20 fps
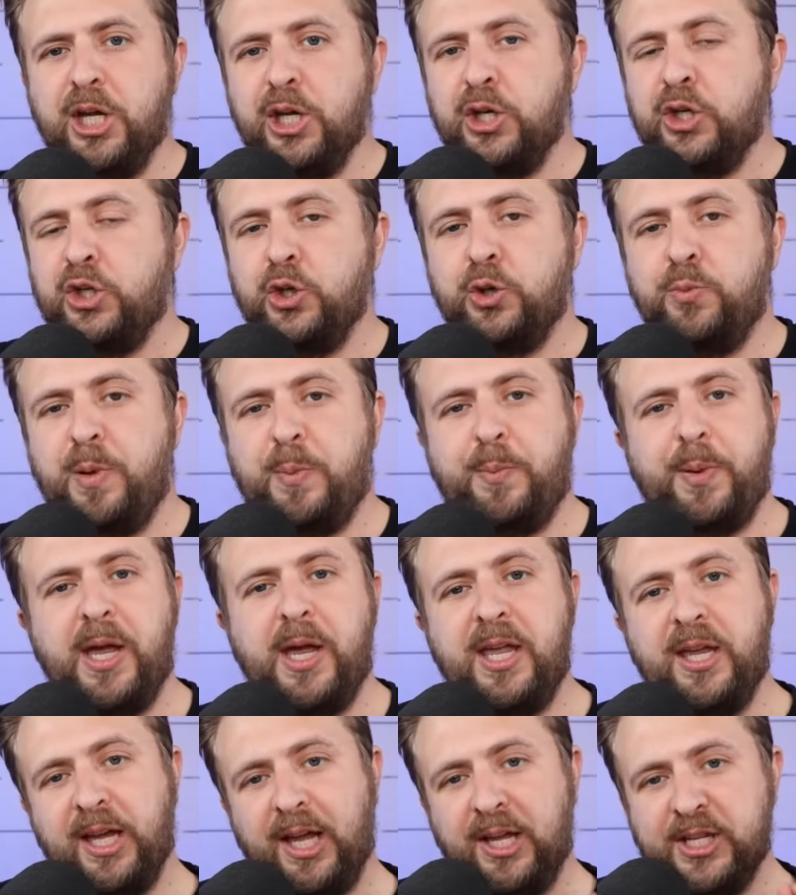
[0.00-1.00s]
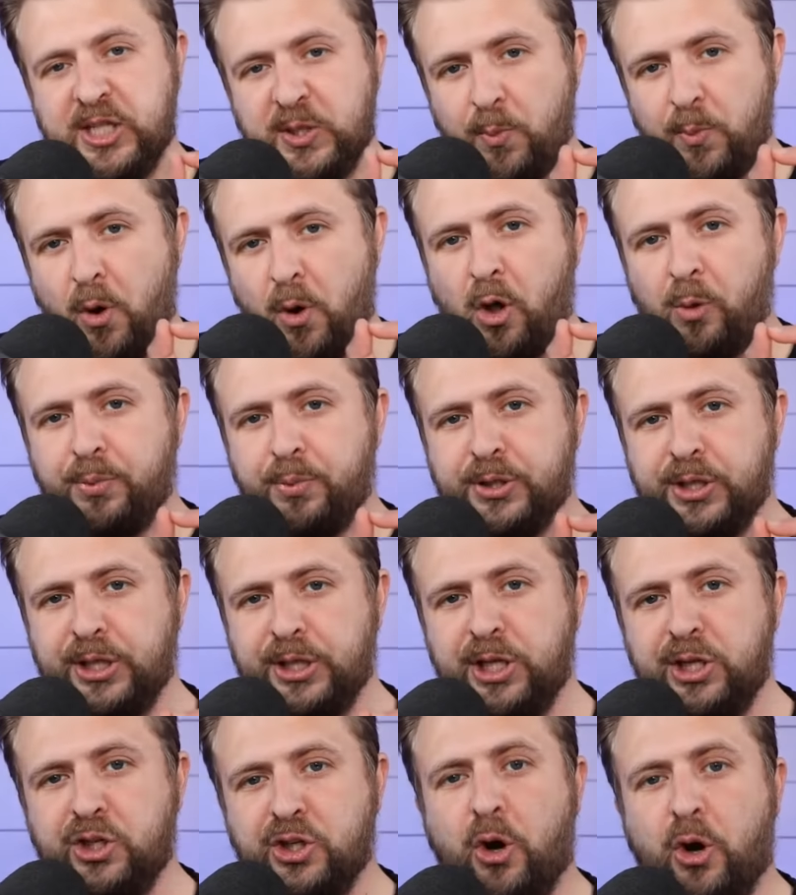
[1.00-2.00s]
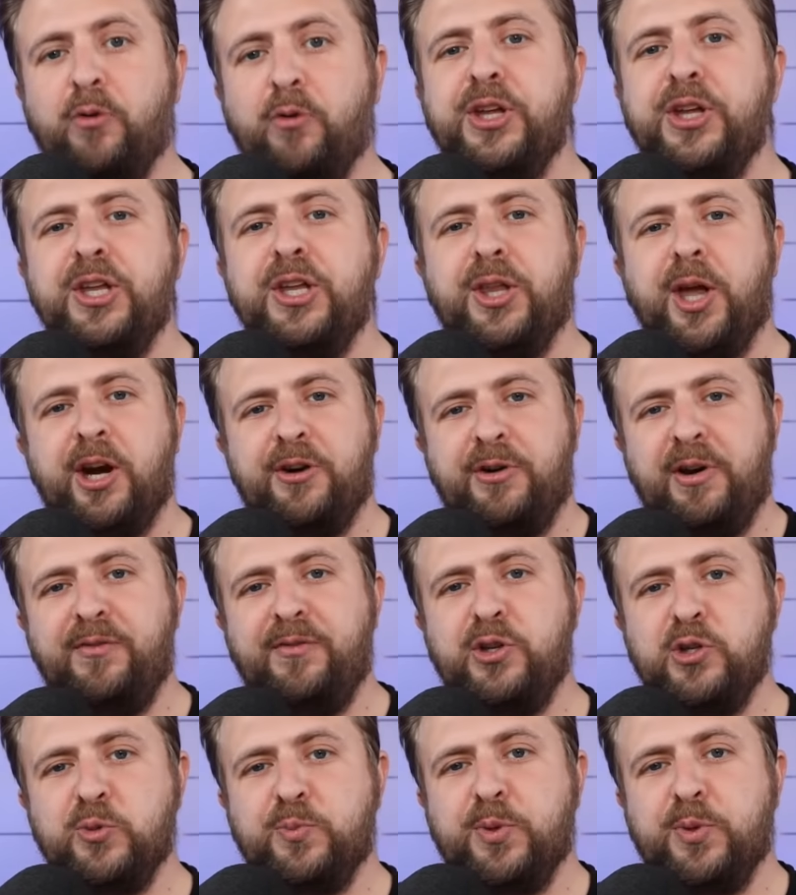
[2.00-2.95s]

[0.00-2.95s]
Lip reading: should be paying a small percentage of the entire revenues,